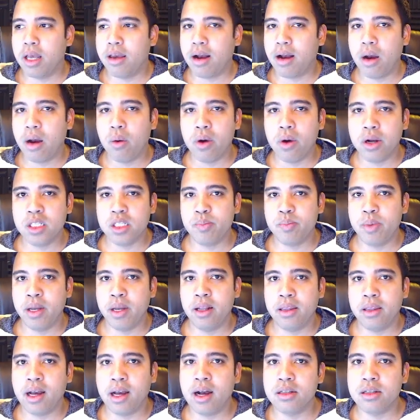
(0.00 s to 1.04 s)
I want to spend
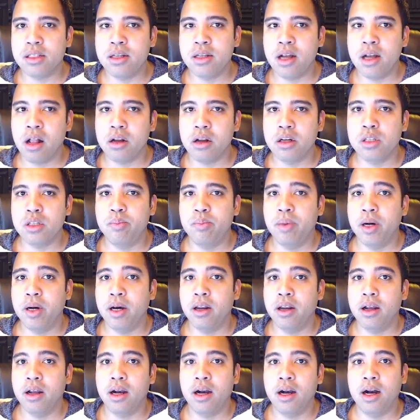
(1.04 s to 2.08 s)
$1,000,
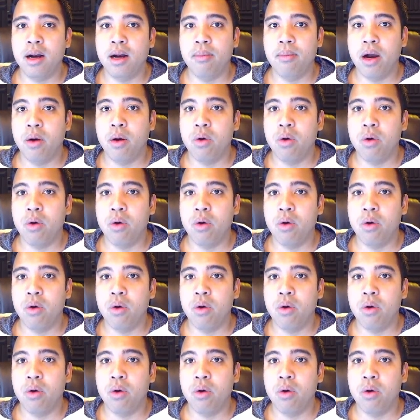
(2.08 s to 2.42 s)
but I